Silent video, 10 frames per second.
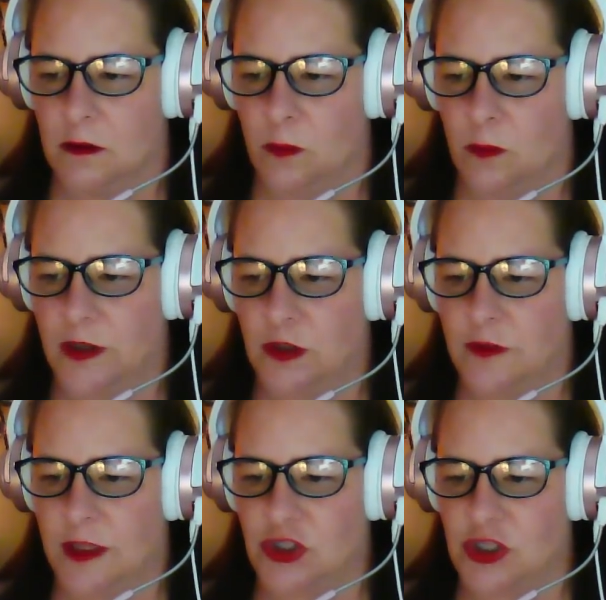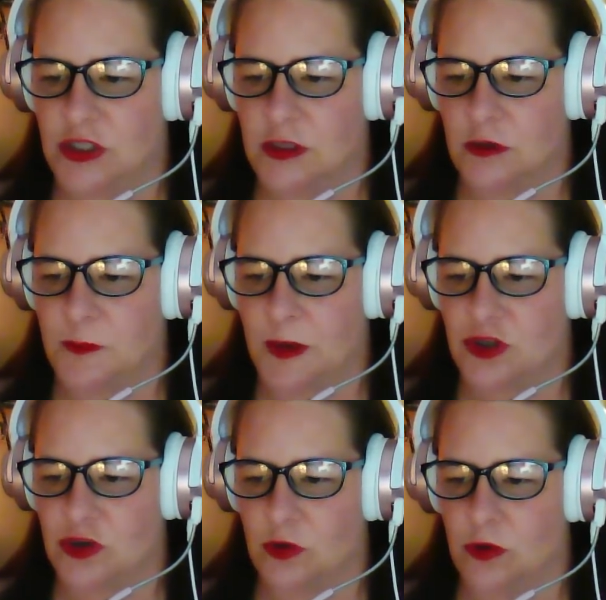Why do you think she's so
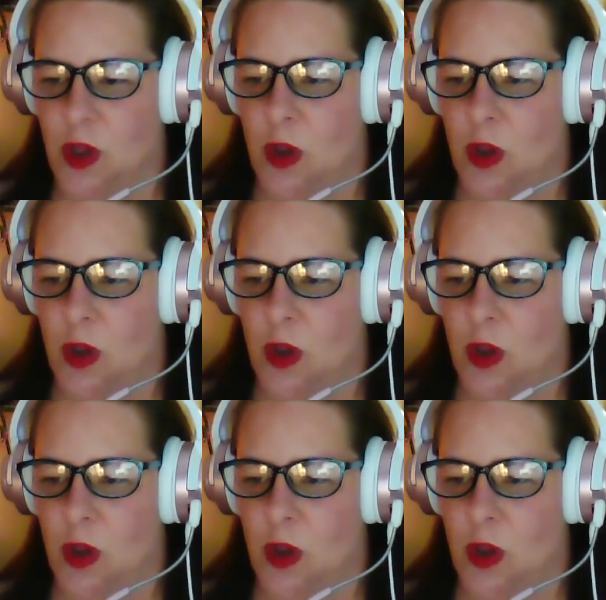special?